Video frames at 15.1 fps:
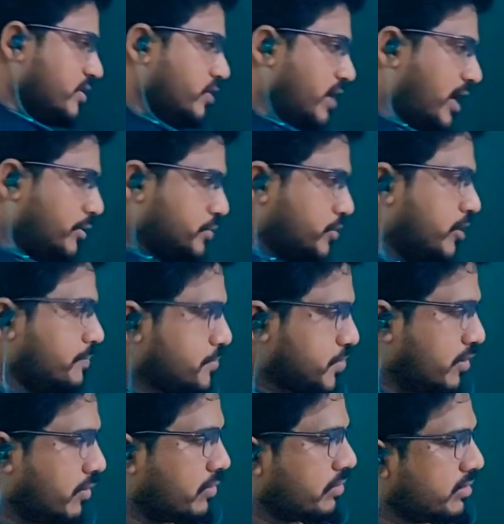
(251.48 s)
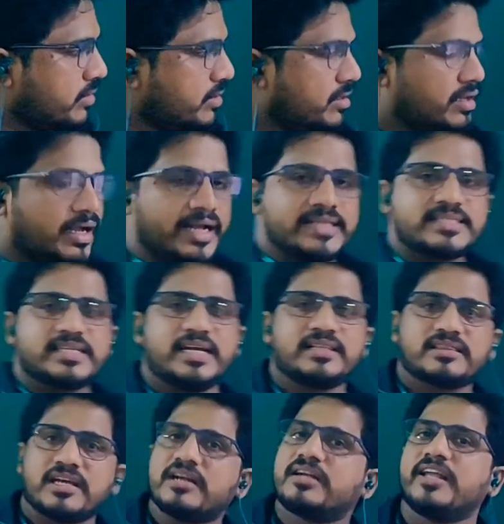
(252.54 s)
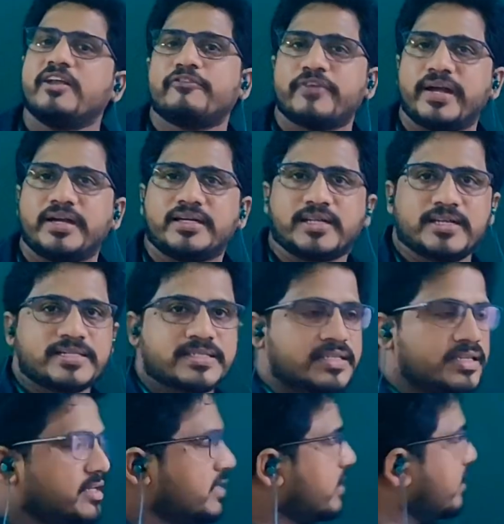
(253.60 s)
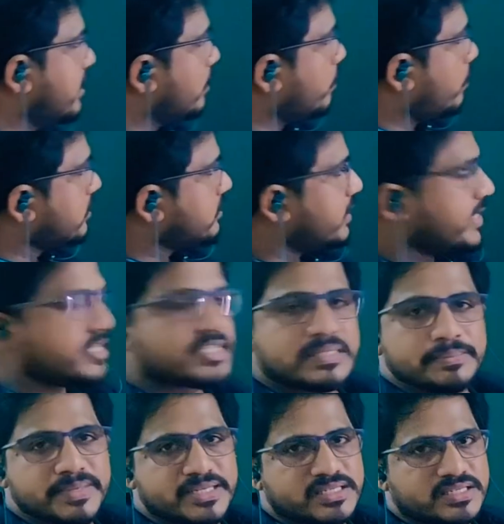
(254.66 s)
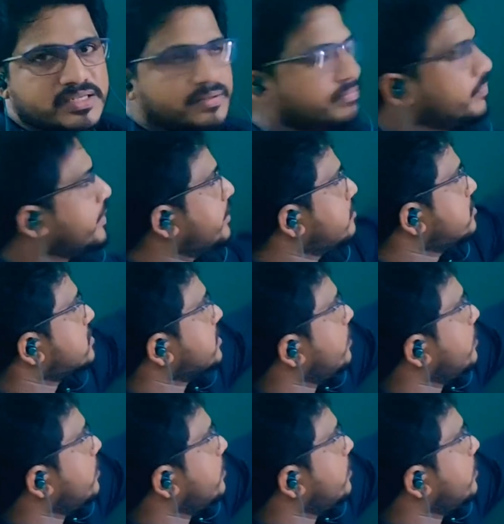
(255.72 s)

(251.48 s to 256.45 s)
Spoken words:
you have to observe, I said 13 factors, here one is missed. You